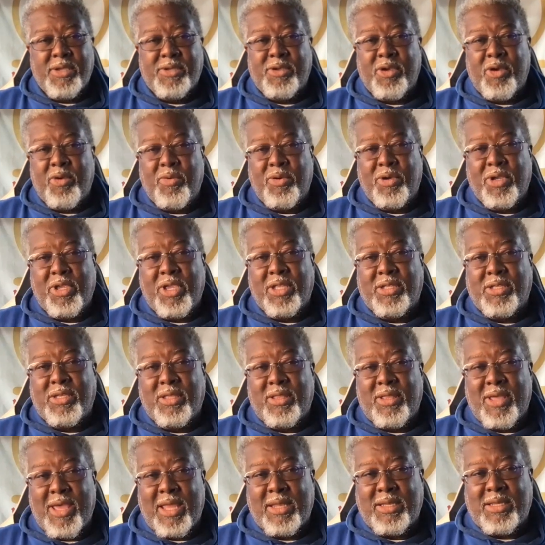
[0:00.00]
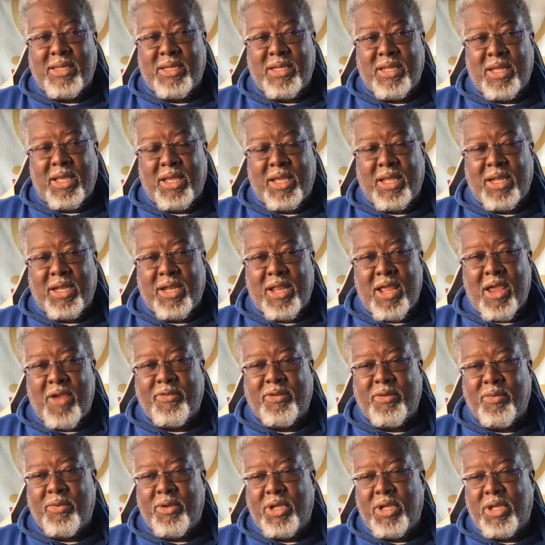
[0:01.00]
So we'll get to that today. And then
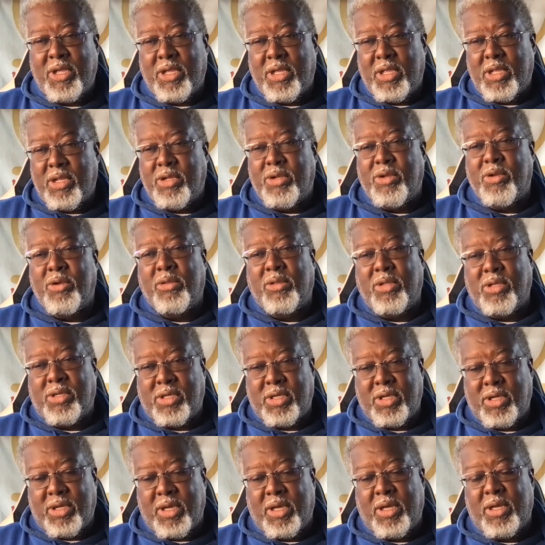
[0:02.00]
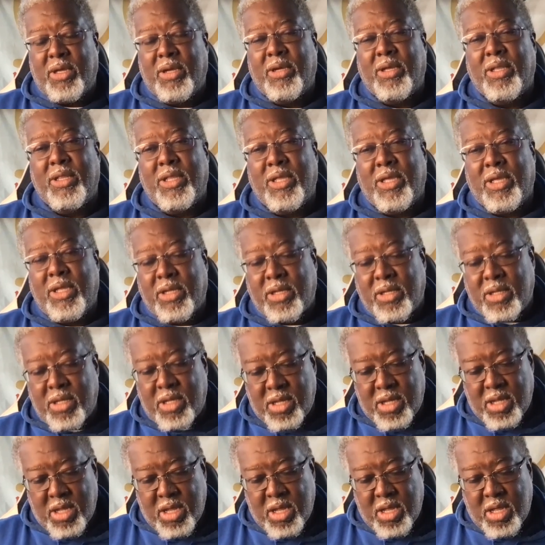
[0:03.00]
after we do the Qigong and
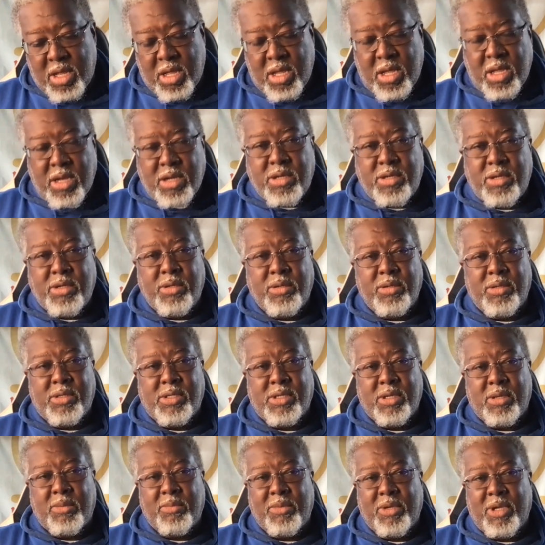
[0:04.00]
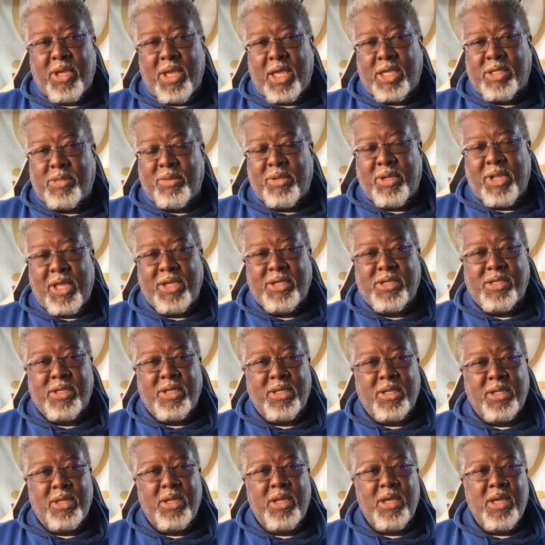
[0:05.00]
then do some
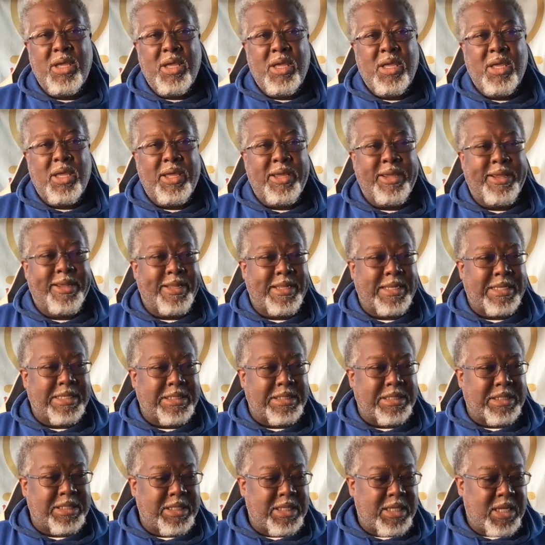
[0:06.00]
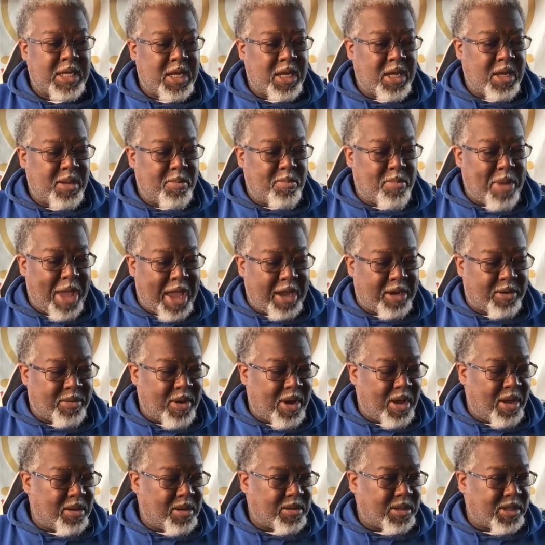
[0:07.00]
explanation and
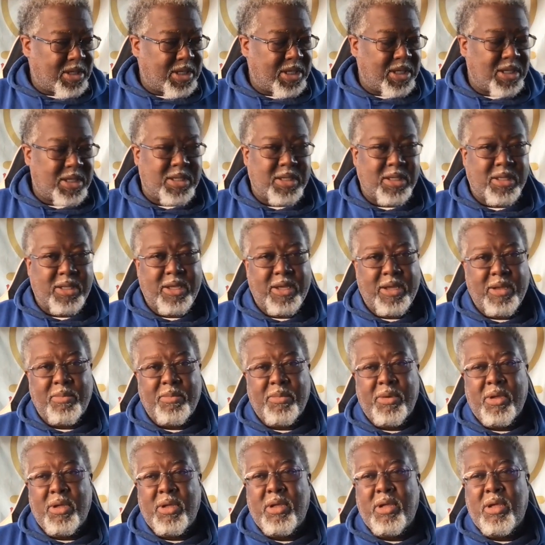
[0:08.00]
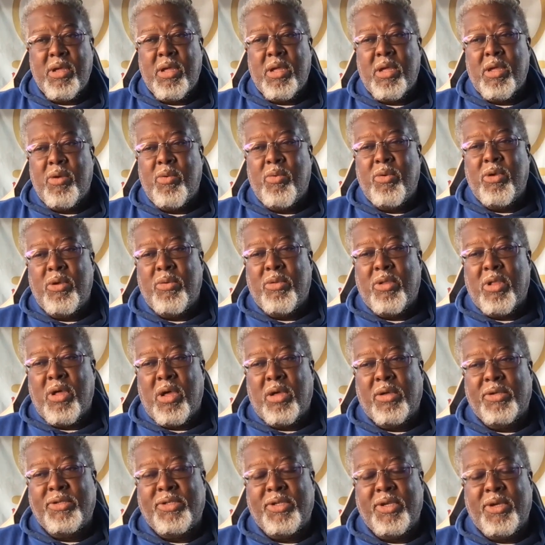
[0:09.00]
background into them, we will
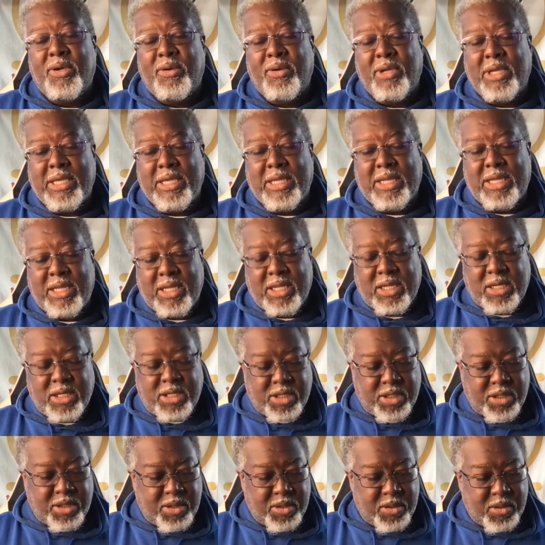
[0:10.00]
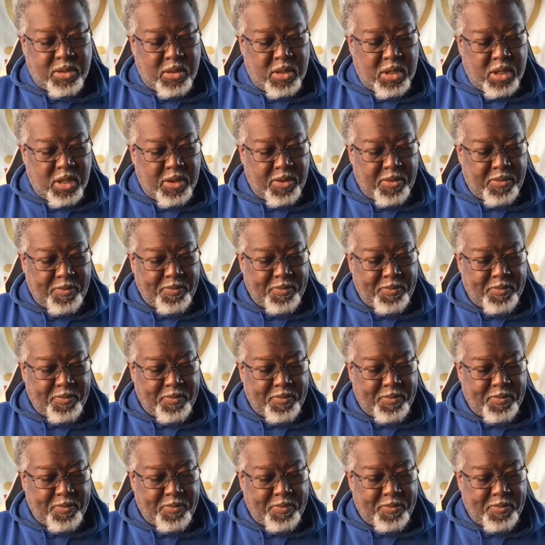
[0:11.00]
also get into